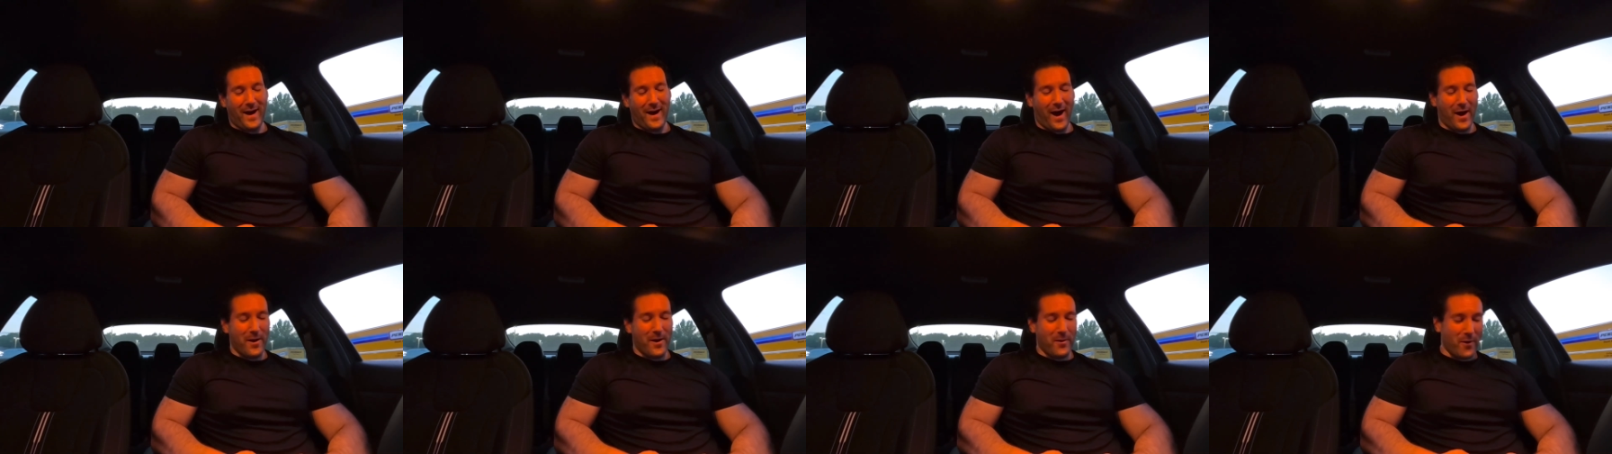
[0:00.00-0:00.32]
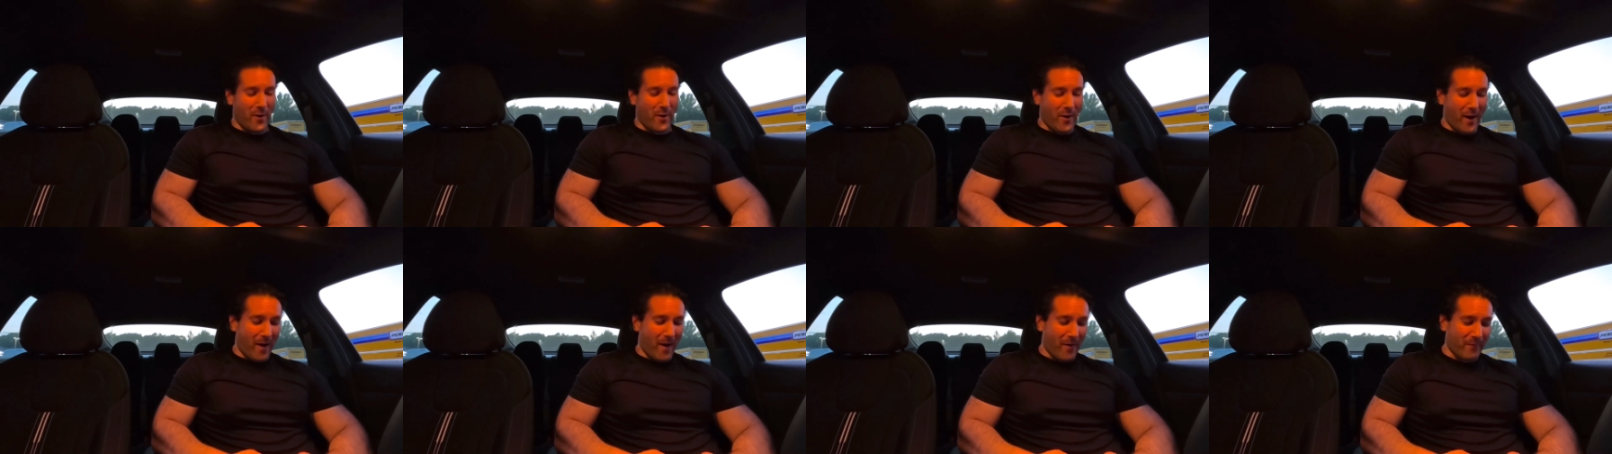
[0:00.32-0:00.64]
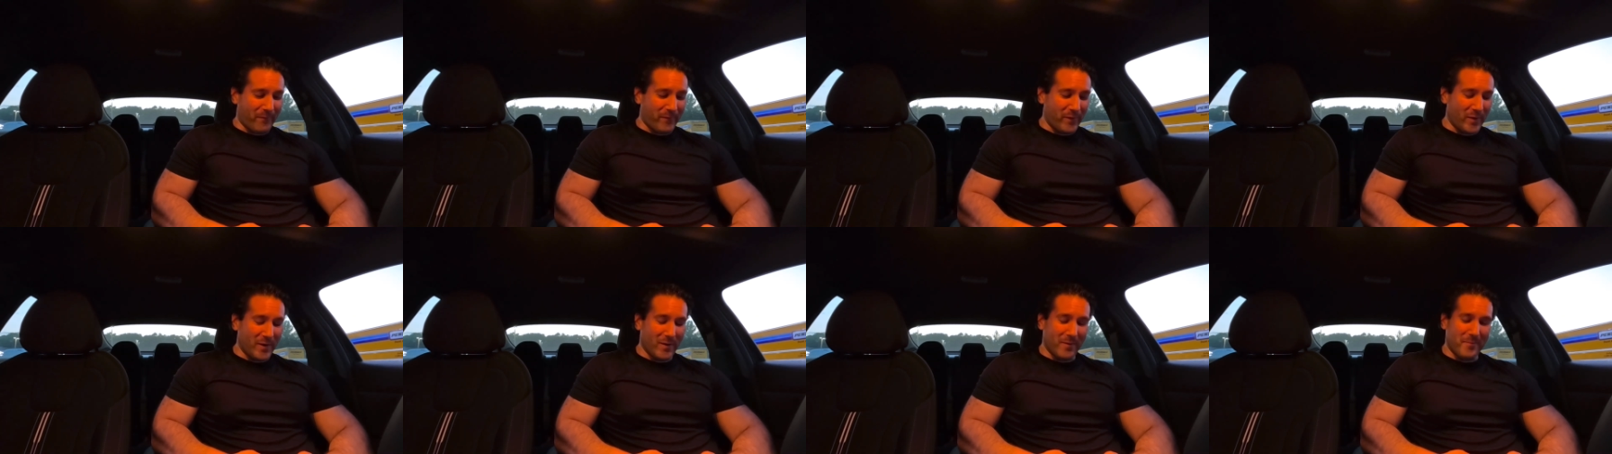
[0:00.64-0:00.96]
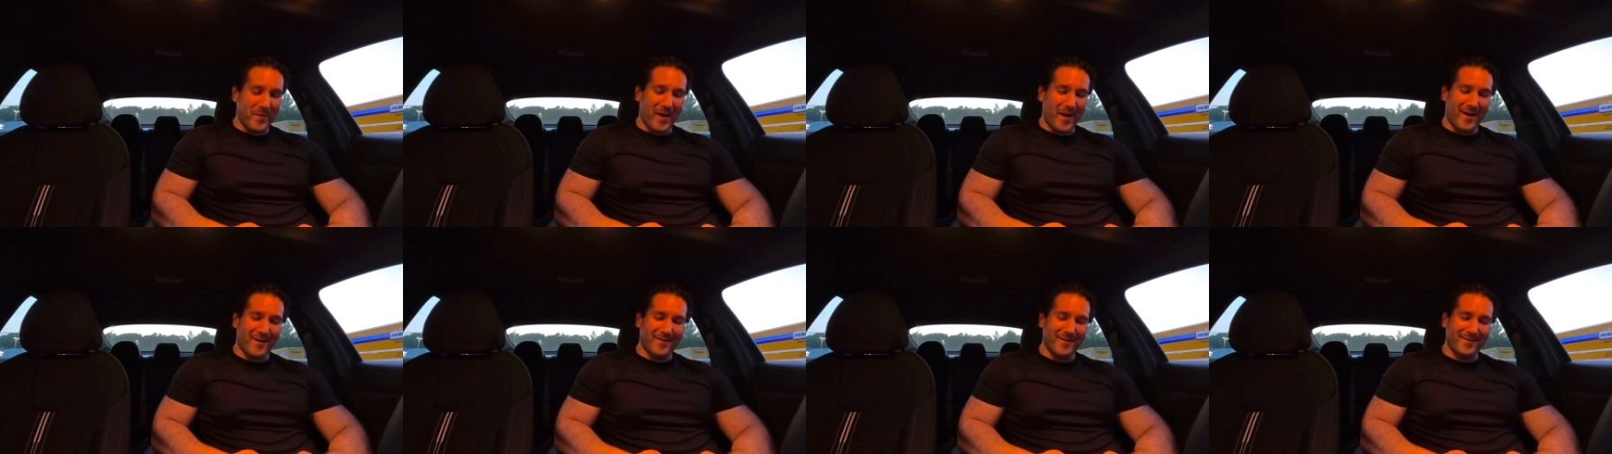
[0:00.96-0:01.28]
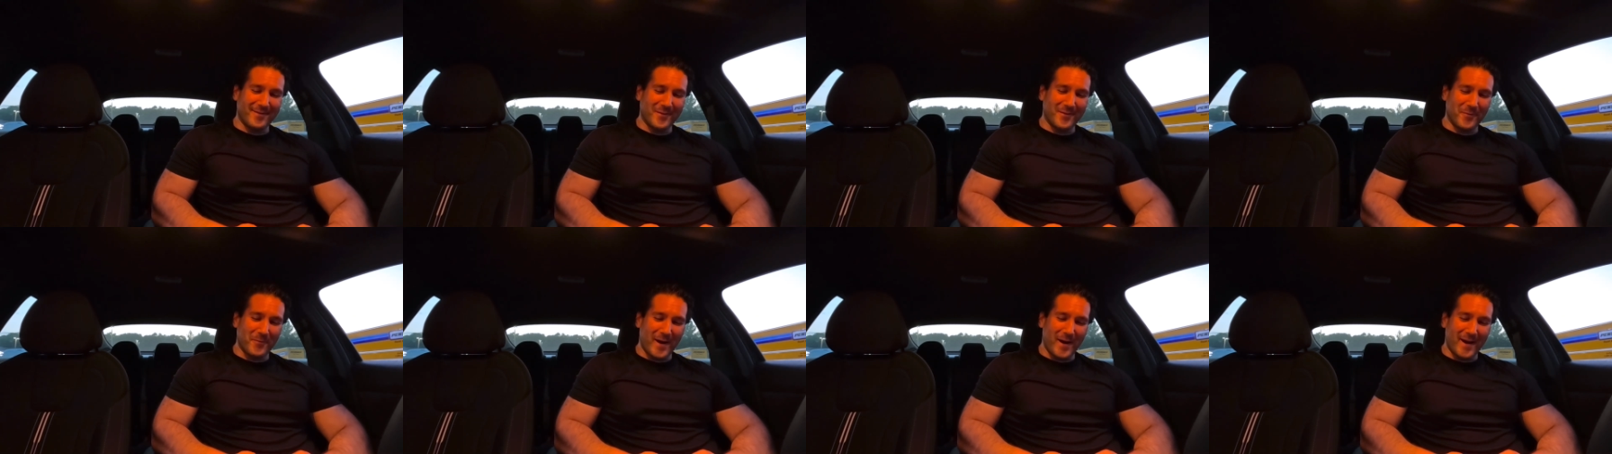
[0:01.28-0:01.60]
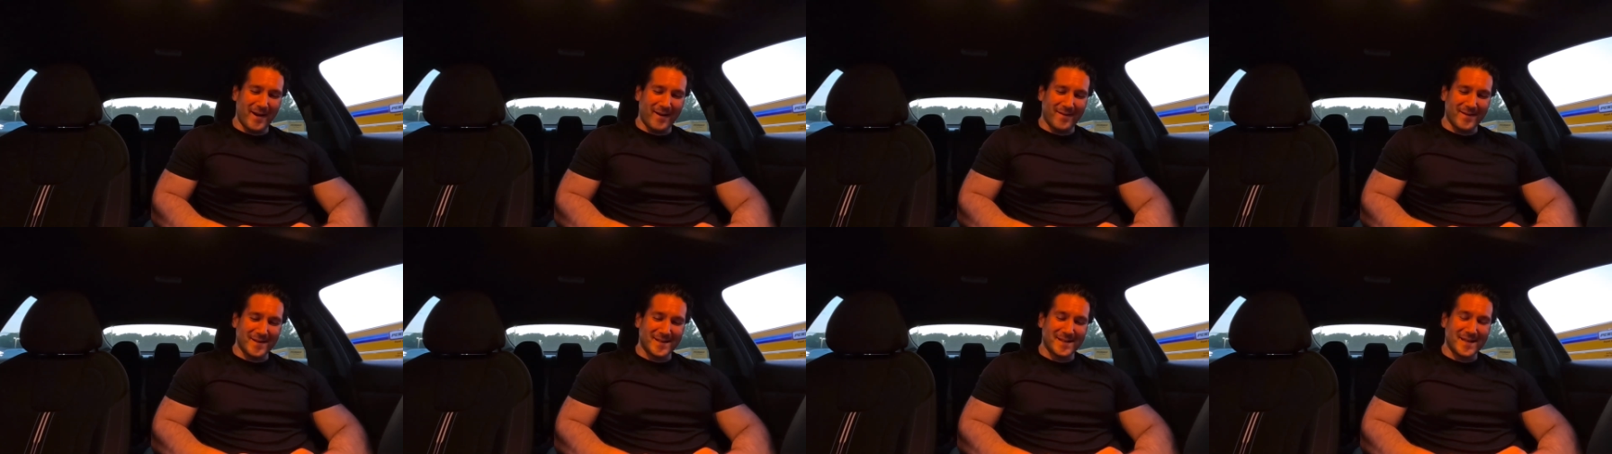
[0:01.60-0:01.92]
I don't know how I feel about the
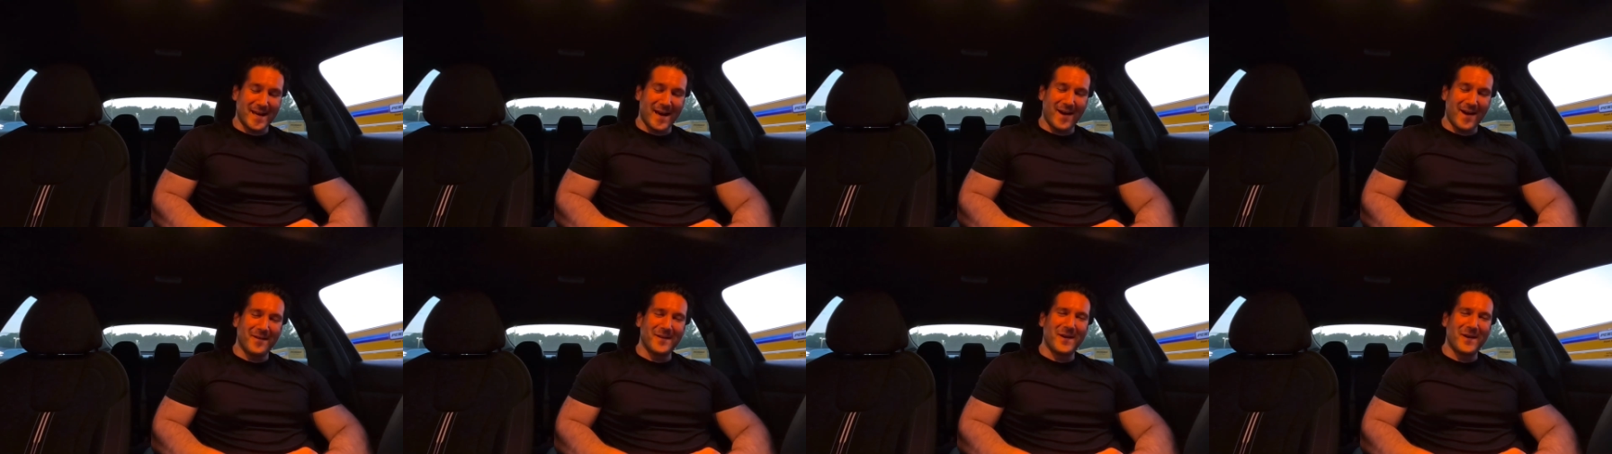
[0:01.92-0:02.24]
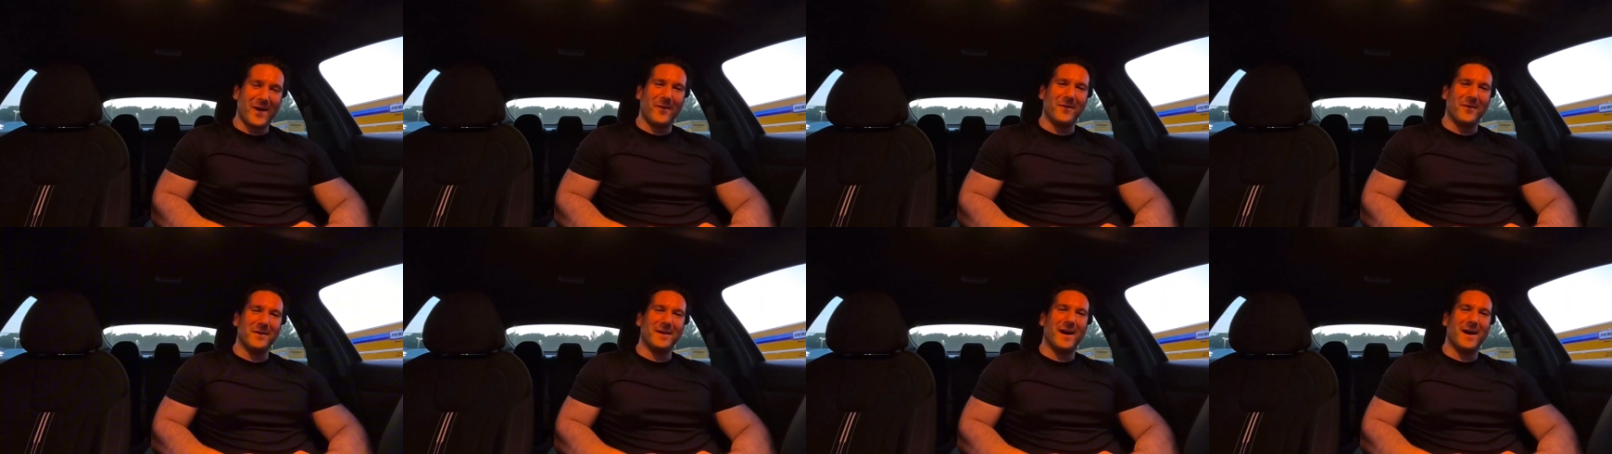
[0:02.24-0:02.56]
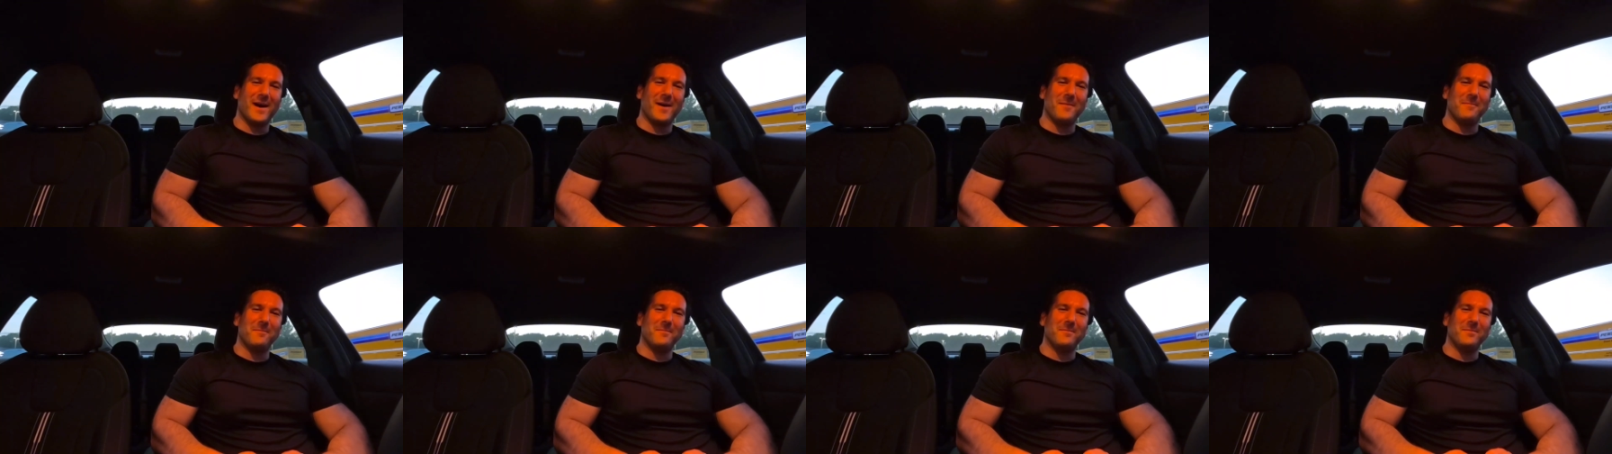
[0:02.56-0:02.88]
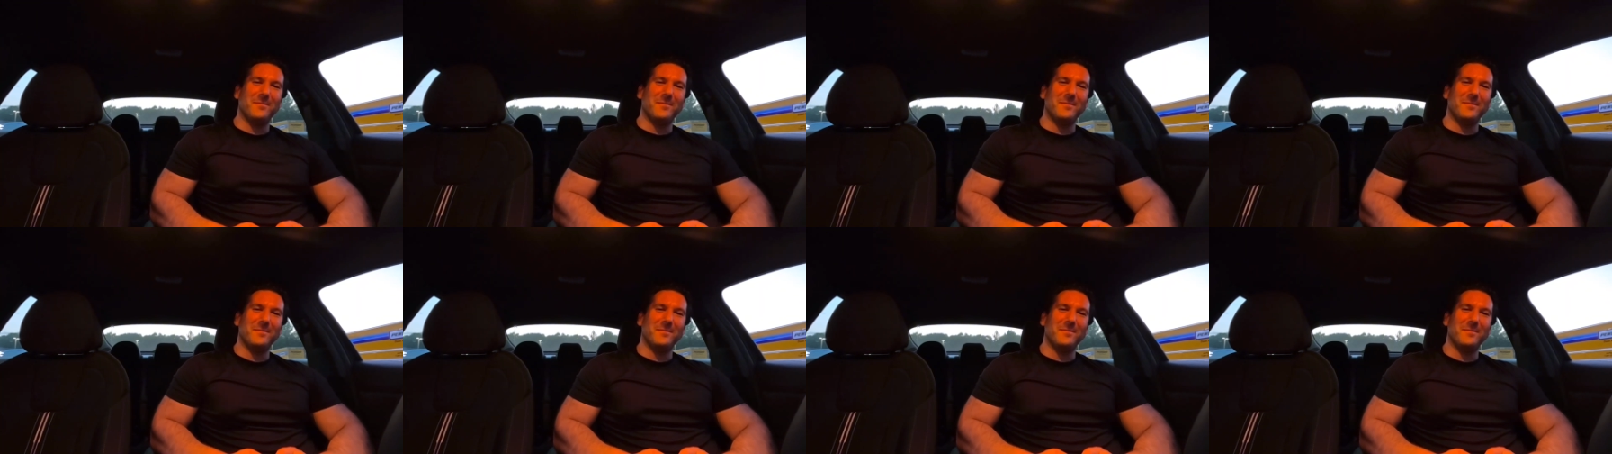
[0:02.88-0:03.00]
weight on the scale going up.